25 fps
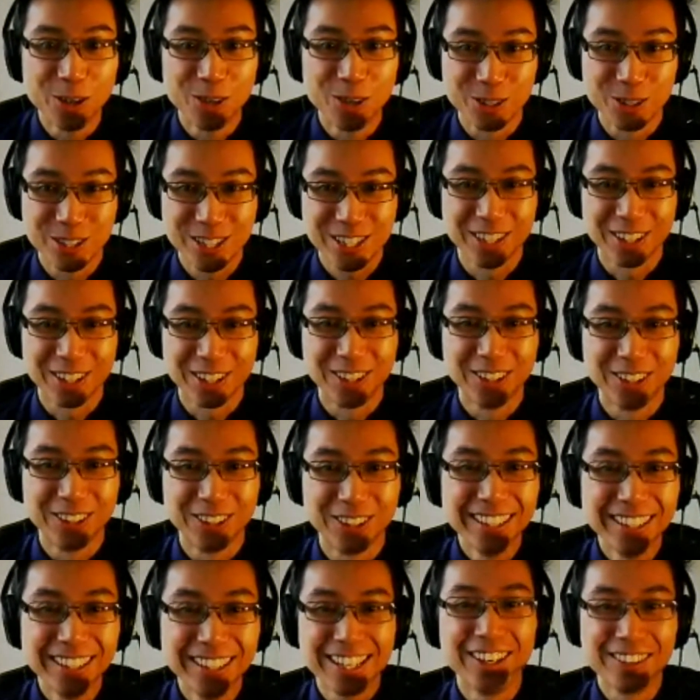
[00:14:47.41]
so,
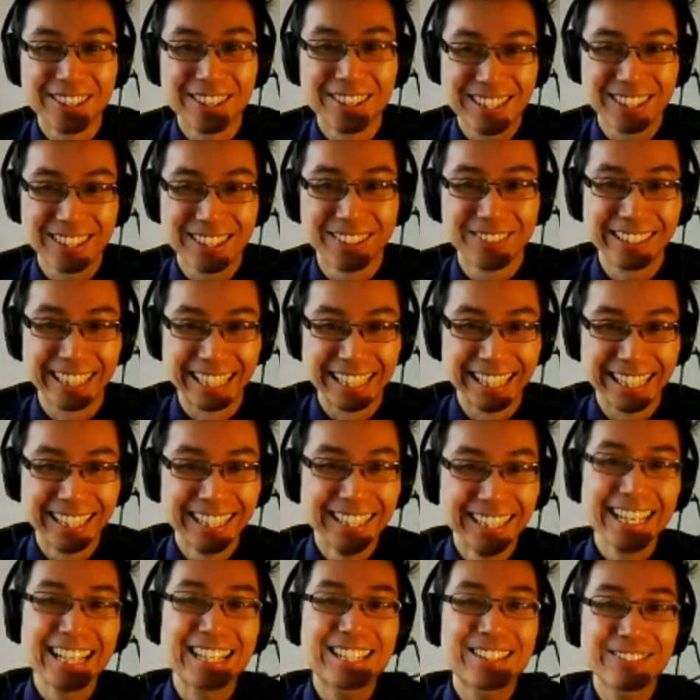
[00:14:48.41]
so it's a very,
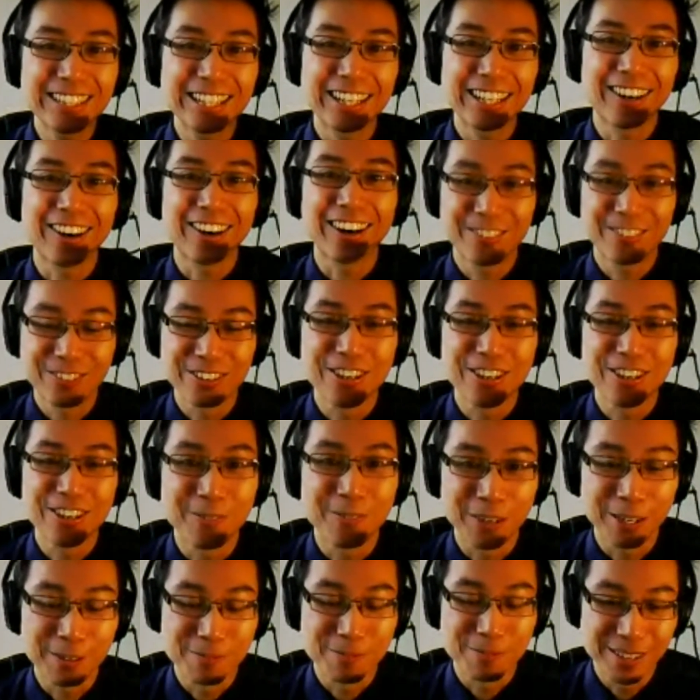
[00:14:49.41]
it's a very odd
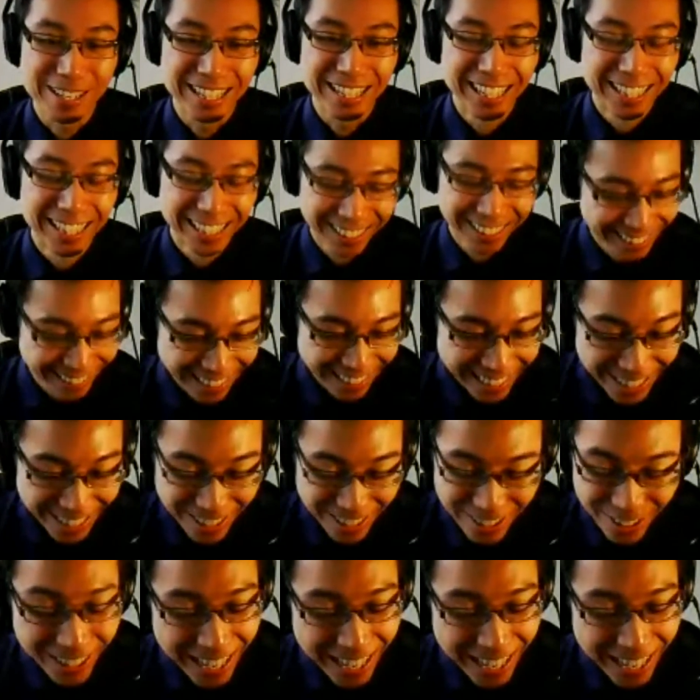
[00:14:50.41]
phenomenon. But don't wow.